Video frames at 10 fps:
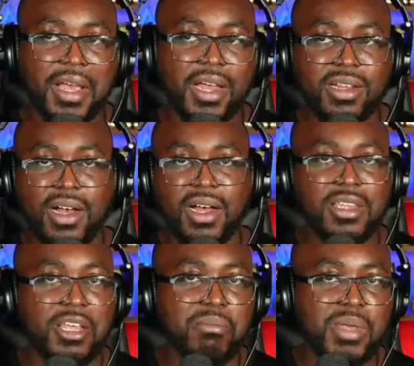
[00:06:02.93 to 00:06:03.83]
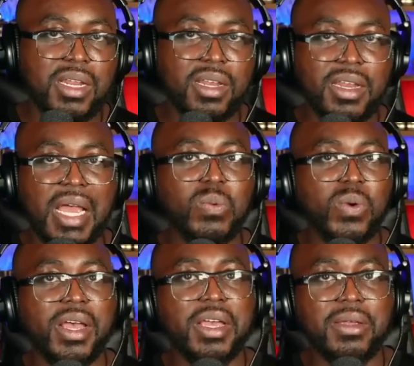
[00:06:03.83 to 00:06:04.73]
that God didn't mean it that
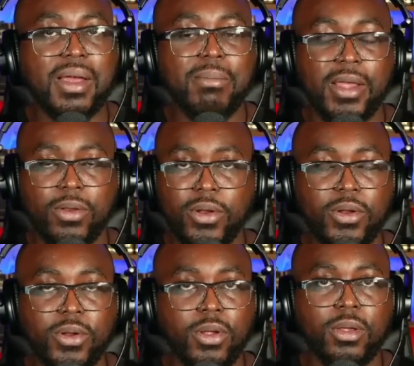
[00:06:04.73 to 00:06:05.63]
way. I'm like, no, no, no, no.